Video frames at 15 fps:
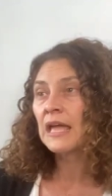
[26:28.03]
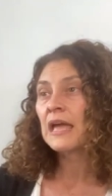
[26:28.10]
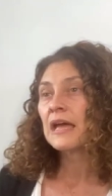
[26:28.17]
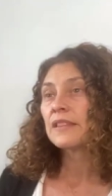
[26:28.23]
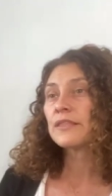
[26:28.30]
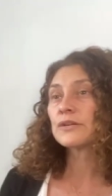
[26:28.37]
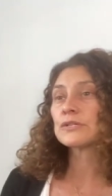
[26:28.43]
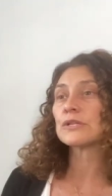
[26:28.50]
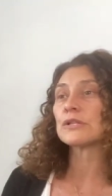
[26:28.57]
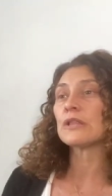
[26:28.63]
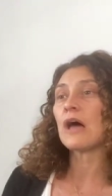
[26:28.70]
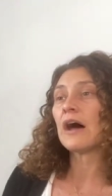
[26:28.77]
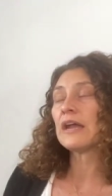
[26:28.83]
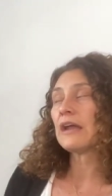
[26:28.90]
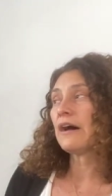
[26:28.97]
There's a
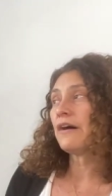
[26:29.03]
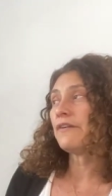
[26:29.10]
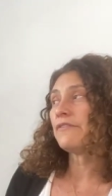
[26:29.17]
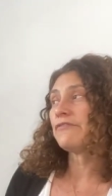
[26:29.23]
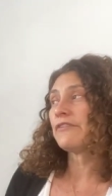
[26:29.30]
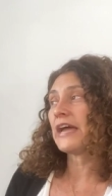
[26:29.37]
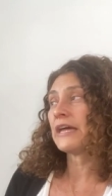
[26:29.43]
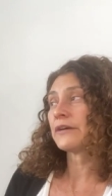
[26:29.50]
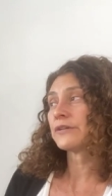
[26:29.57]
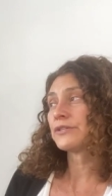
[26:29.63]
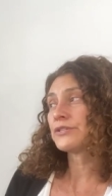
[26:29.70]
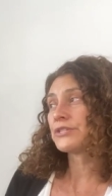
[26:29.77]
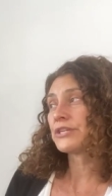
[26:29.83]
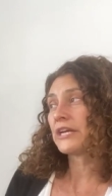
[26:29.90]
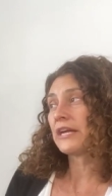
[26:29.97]
lot of
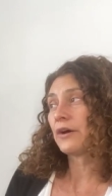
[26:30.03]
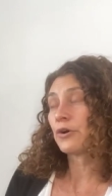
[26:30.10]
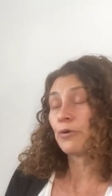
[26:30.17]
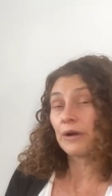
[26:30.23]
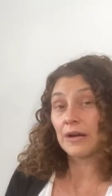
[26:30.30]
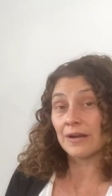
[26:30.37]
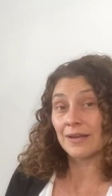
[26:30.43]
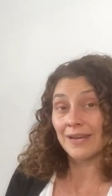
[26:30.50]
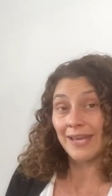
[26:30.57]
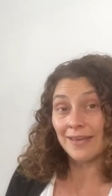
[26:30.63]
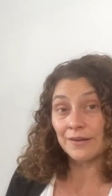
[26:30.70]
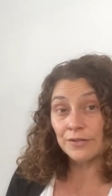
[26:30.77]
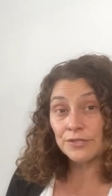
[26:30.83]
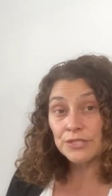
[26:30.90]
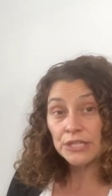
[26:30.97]
energy, Aquarian
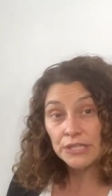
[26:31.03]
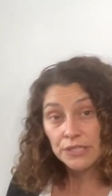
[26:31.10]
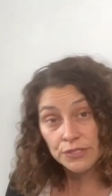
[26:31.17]
energy.